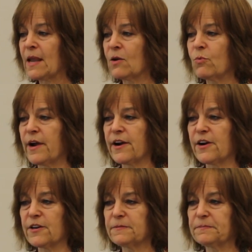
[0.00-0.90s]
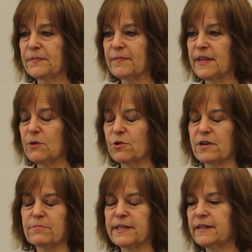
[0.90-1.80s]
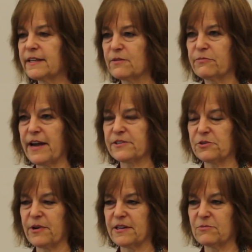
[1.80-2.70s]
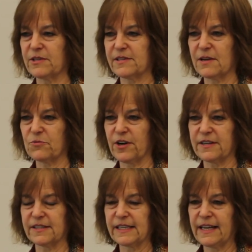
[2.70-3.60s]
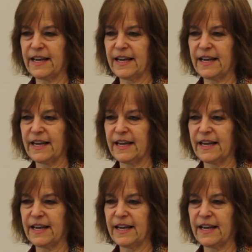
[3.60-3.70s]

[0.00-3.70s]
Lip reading: where you were completely infatuated with someone,